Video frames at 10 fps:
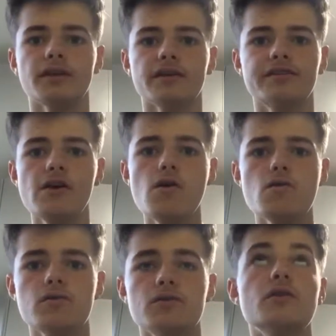
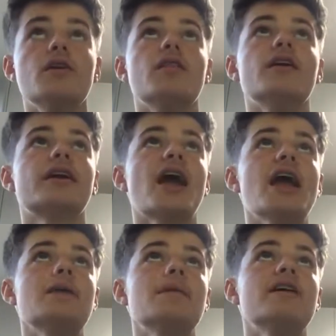So the
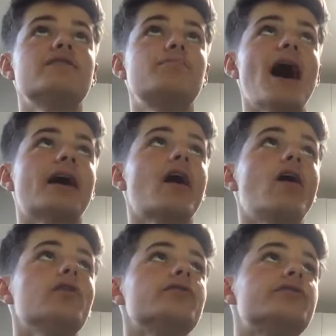game is back
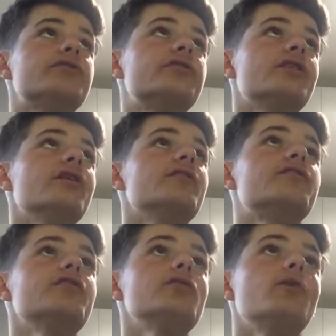on.
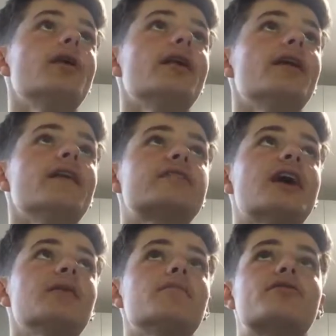2-1 in this
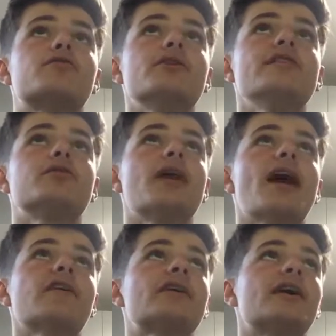game, 3-2 in
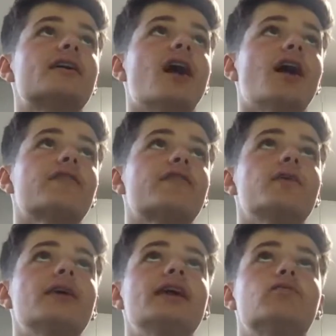aggregate. Cardiff
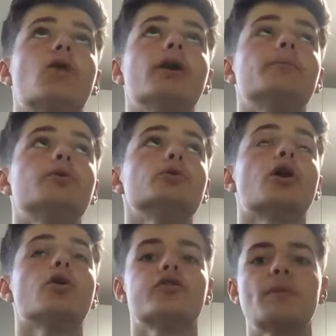only need
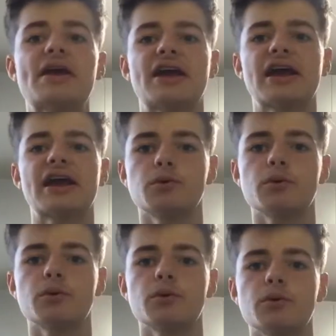one more goal to
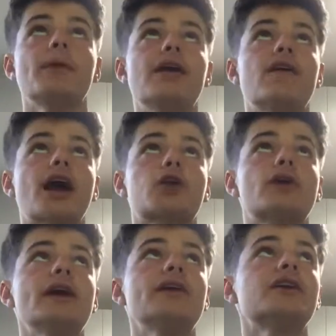make it level with Fulham
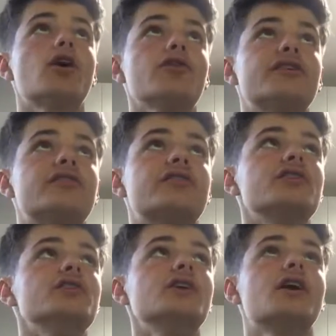here at Craven
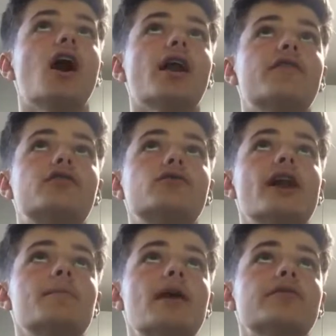Cottage.
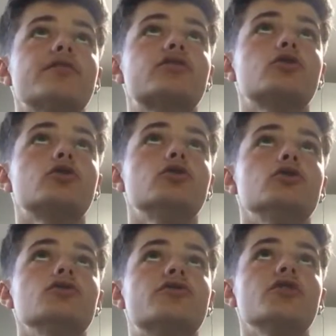Cardiff already been able to
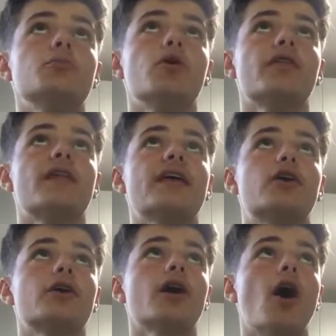score 2 more than
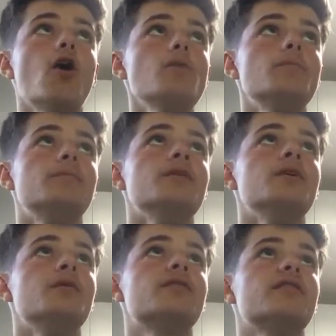they could at
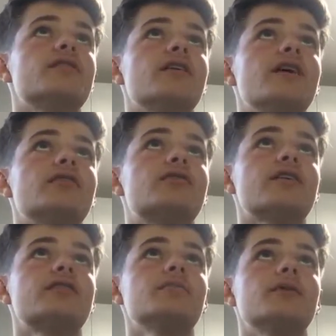home, which is
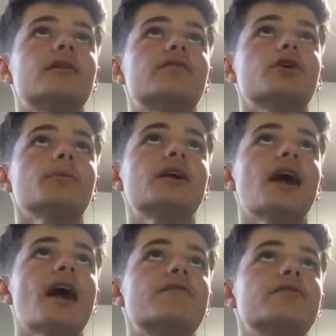interesting, but they've got to be
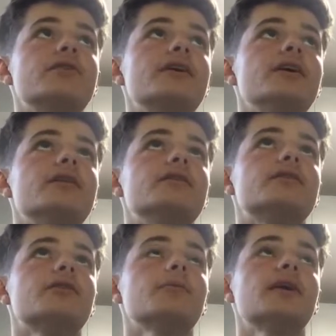careful here.
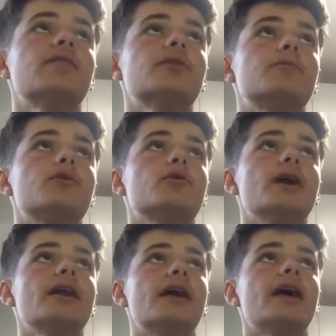Don't want to be giving the ball
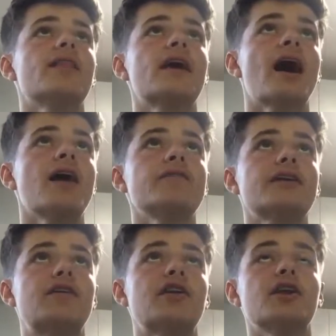away, and here they have. They're
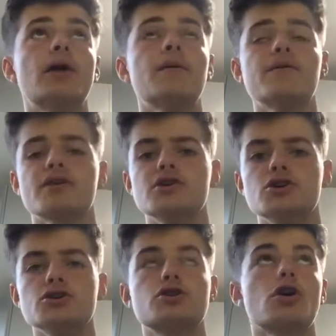good in the way with
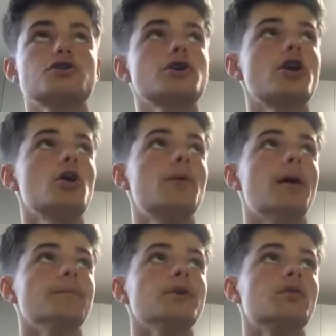Josh Onoma,
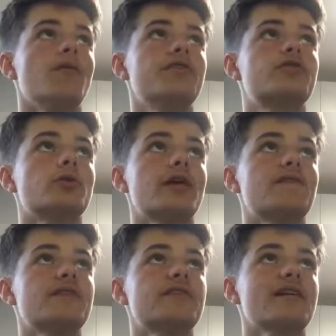who obviously scored that
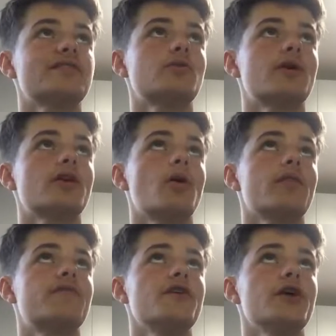fantastic one goal in
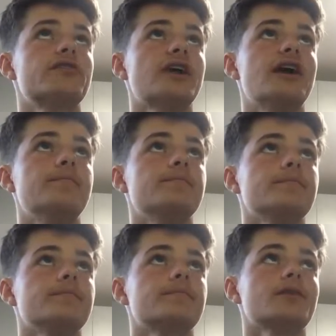the first game.
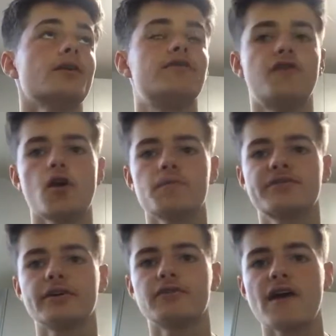Fulham
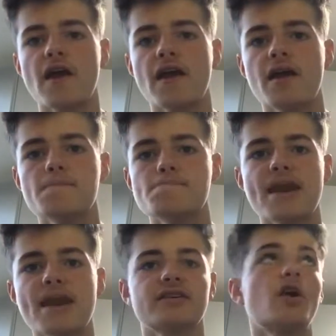still very
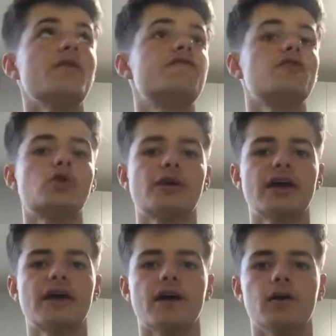menacing going
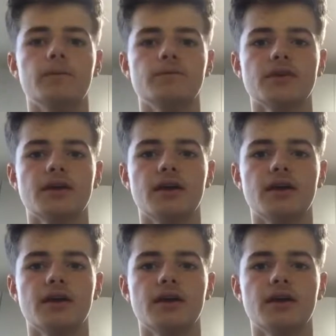forward here, though.